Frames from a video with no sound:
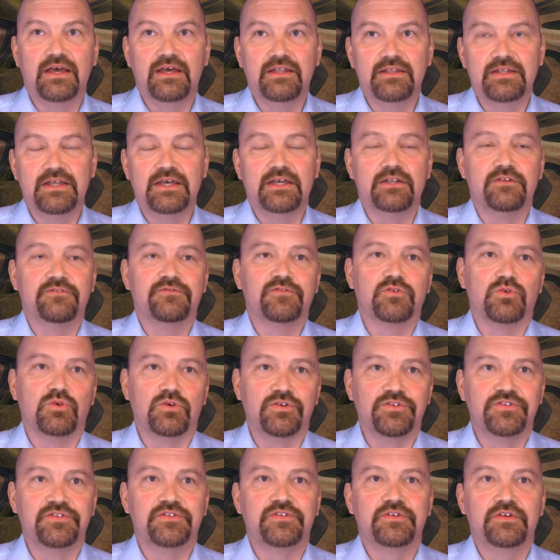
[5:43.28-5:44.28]
then, of
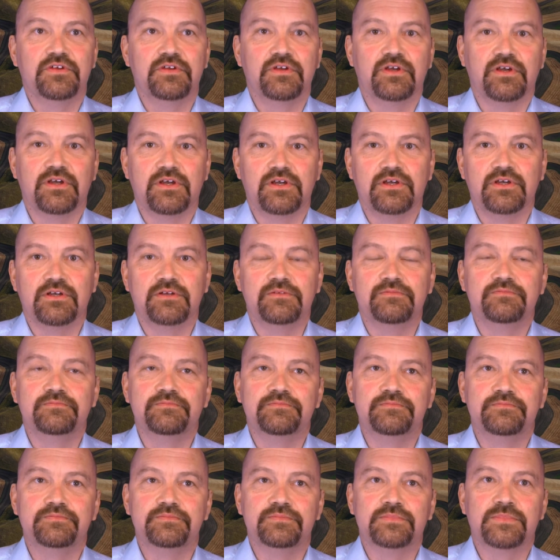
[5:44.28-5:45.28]
course,
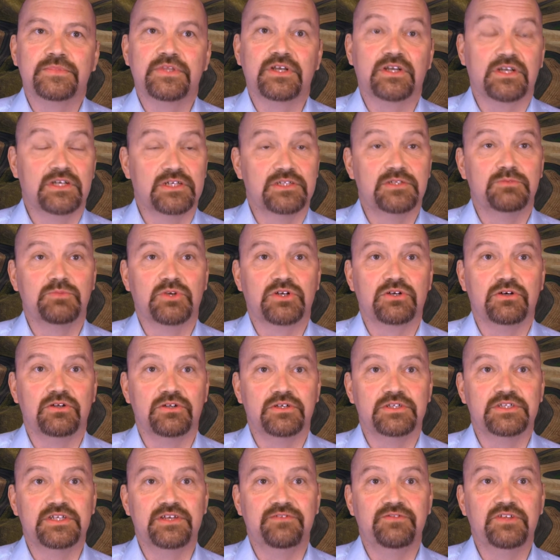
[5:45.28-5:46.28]
the customer
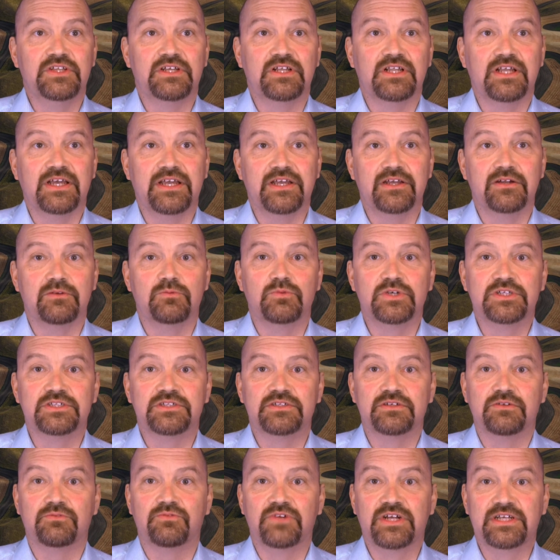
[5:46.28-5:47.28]
connectivity layer, which
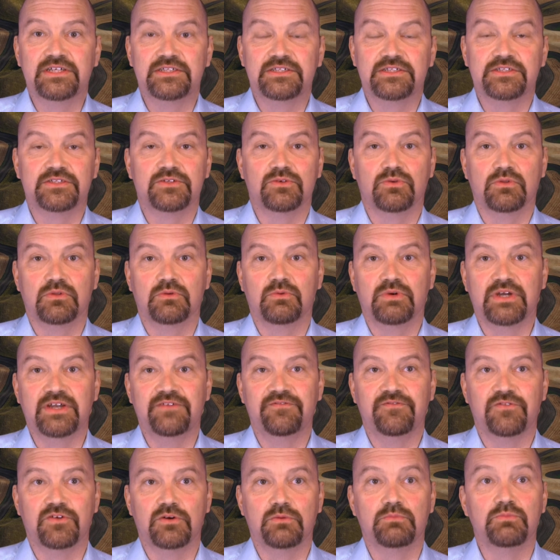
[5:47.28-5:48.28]
ranges all the way
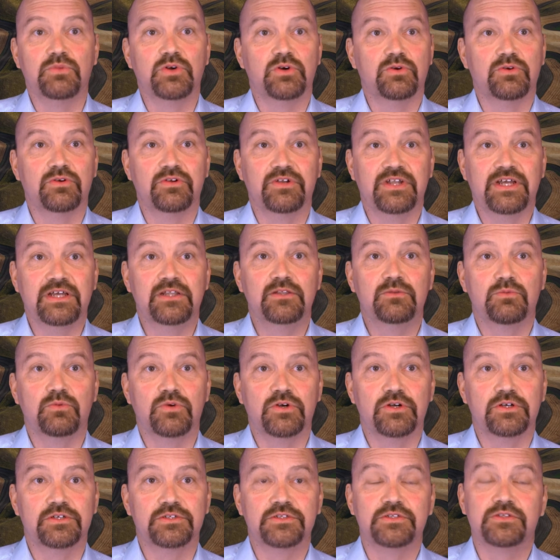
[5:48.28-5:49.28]
from broker
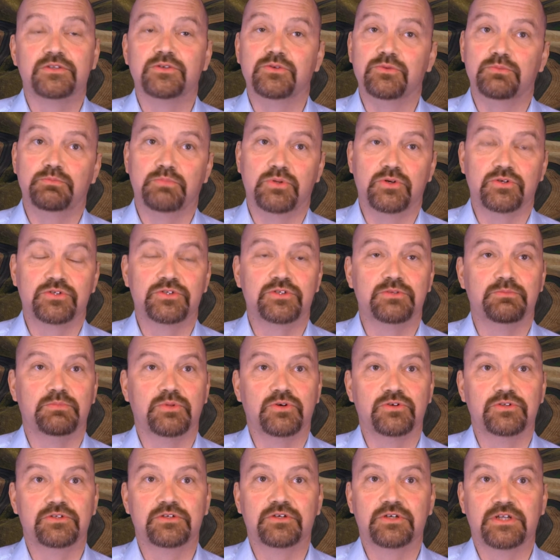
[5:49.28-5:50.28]
networks to
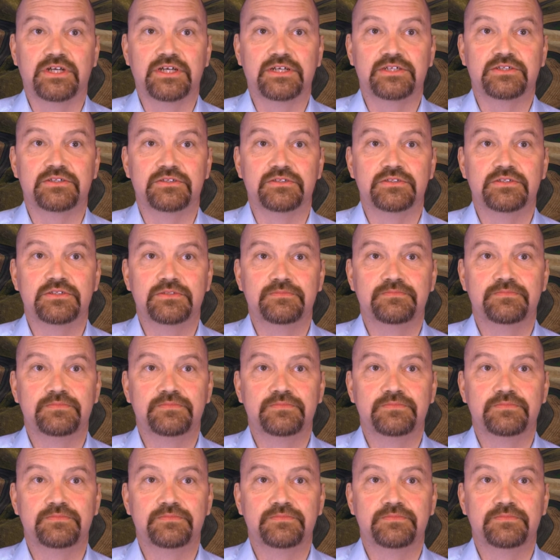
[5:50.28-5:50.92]
point-to-point connections,